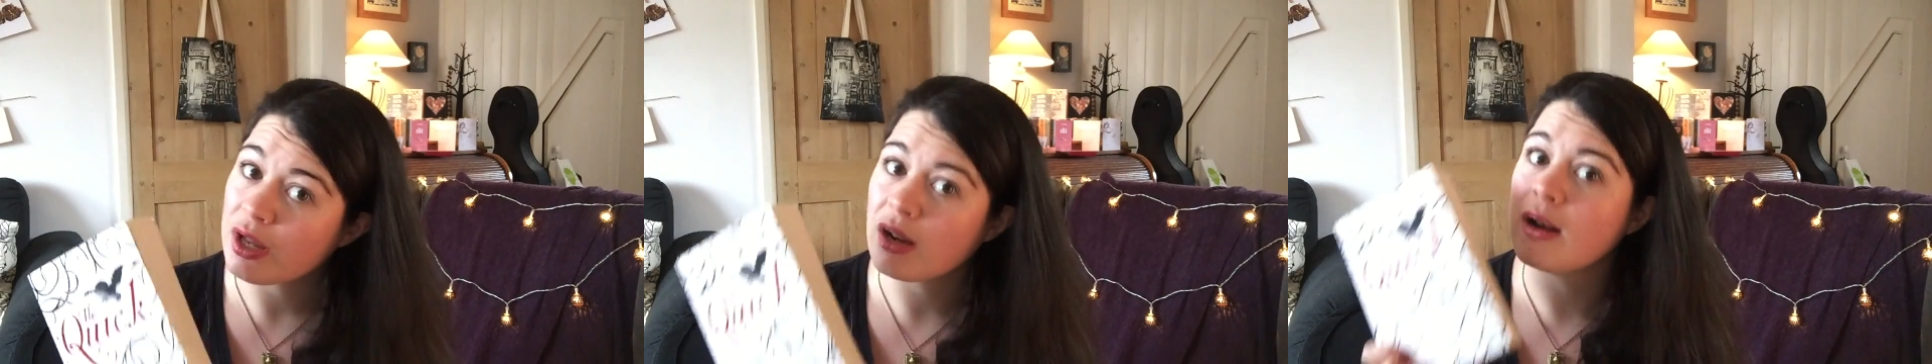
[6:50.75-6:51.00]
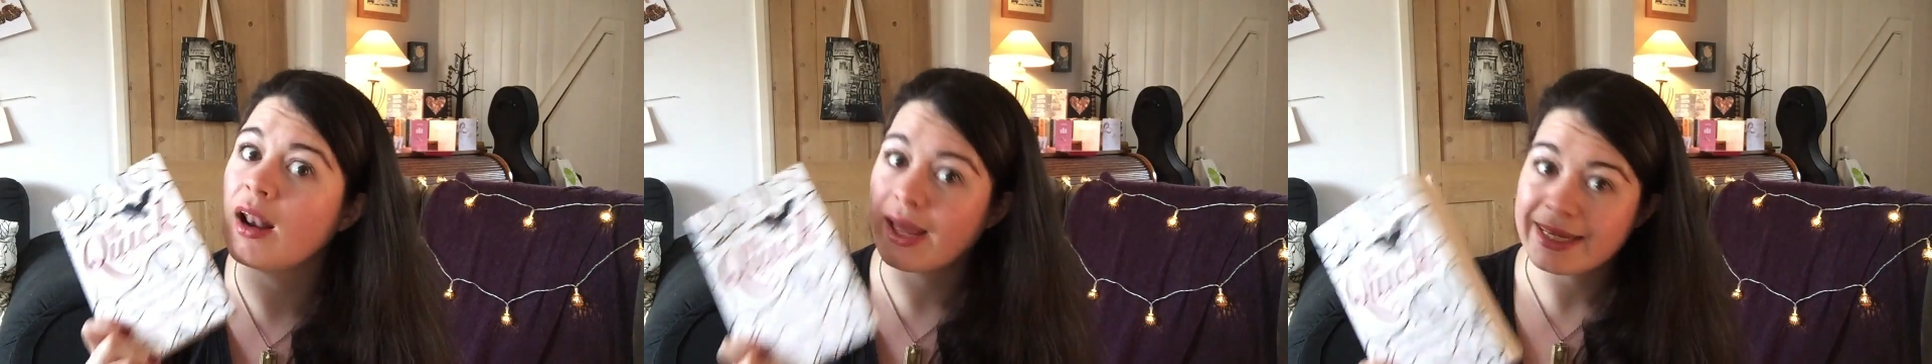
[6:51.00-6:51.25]
and
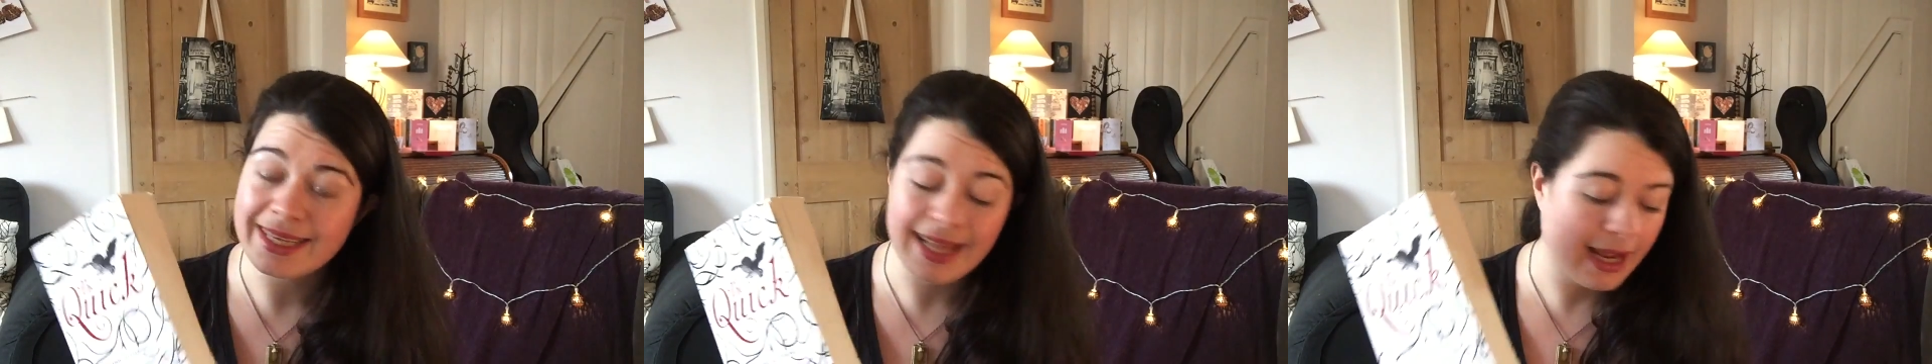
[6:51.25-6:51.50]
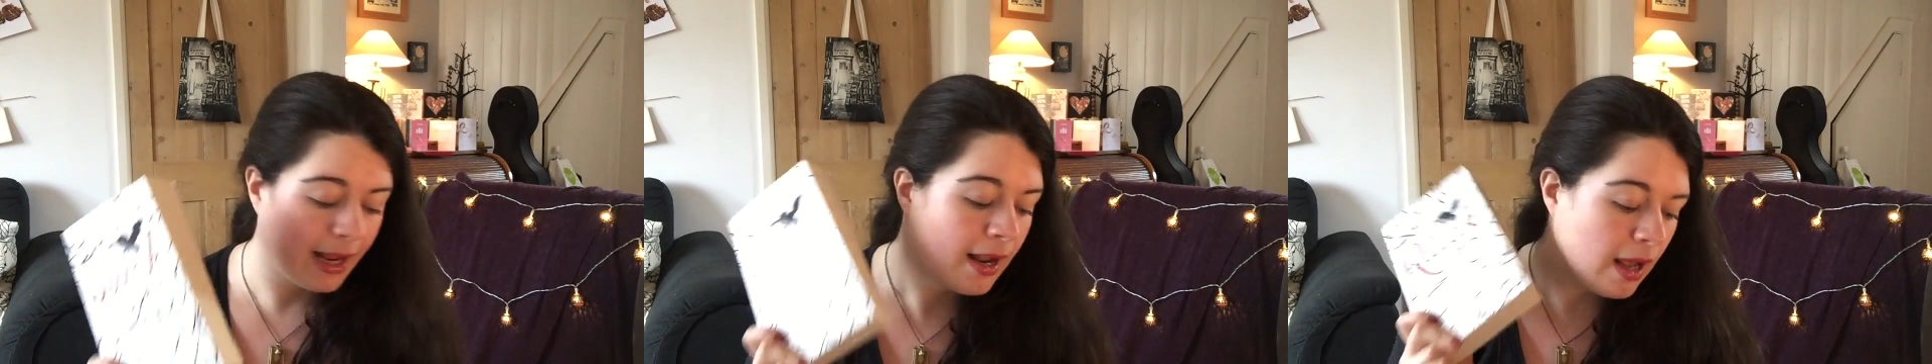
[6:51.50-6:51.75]
I like
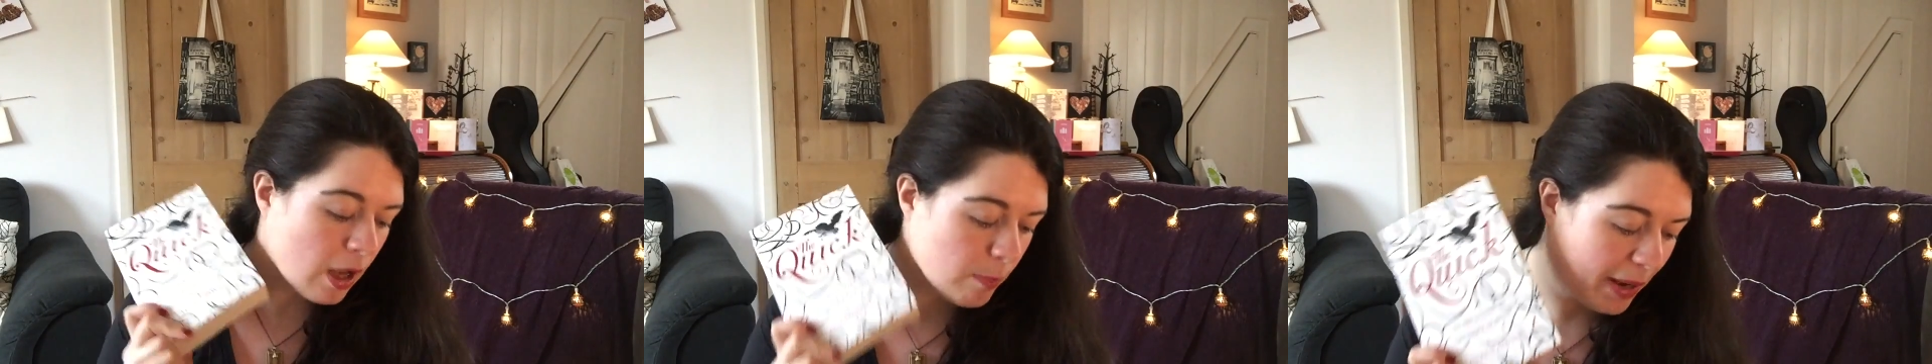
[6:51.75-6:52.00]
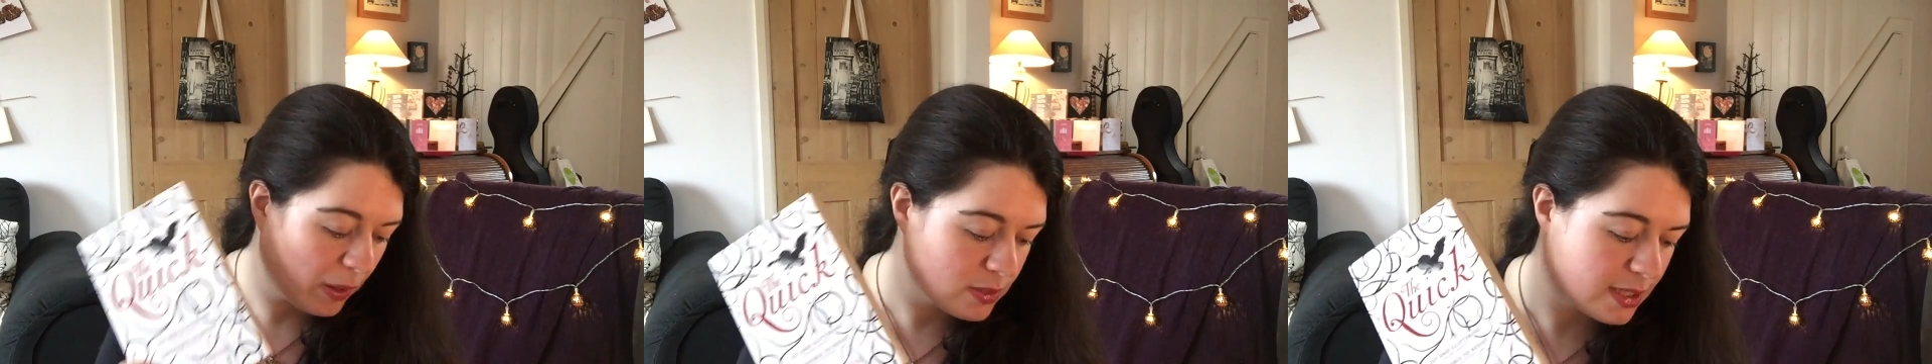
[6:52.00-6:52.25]
that
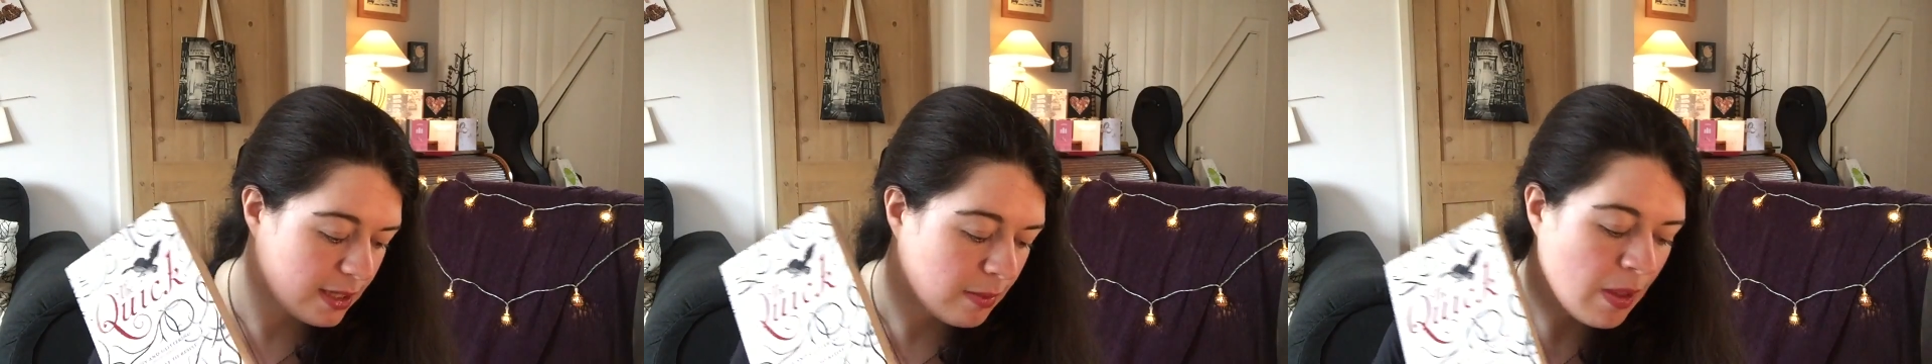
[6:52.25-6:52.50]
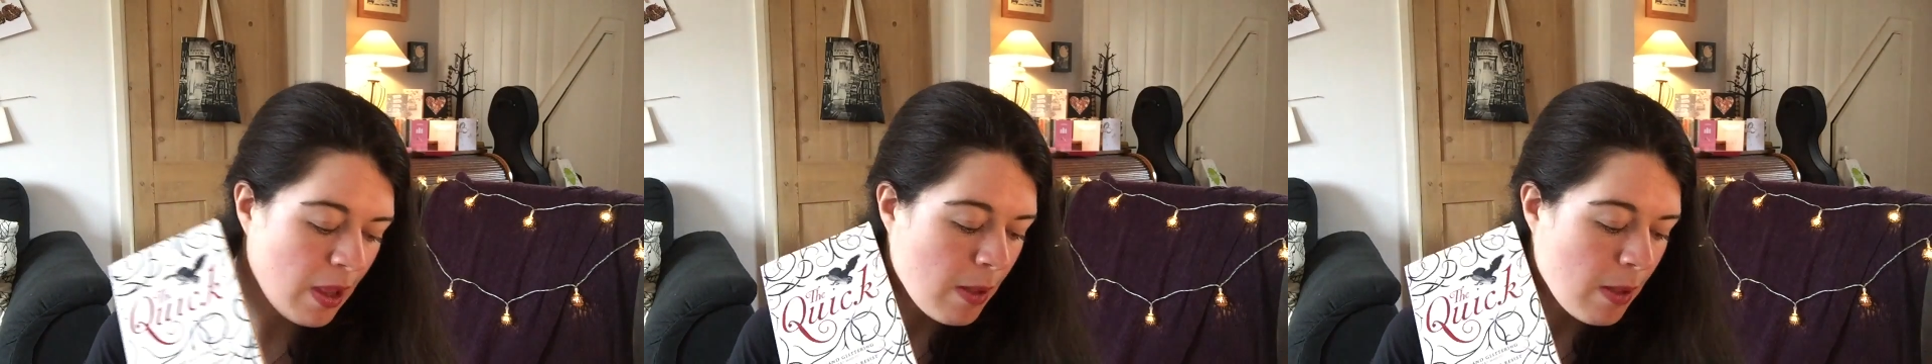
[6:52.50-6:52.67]
about it.